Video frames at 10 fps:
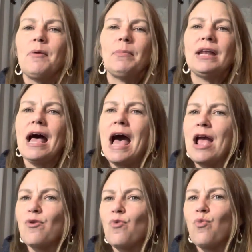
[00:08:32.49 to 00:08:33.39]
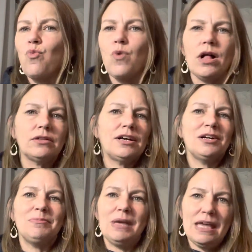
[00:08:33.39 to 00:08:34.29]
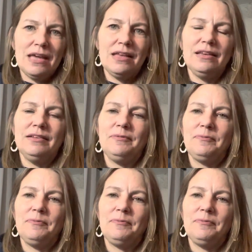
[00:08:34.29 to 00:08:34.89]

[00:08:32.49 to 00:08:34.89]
but I welcome in.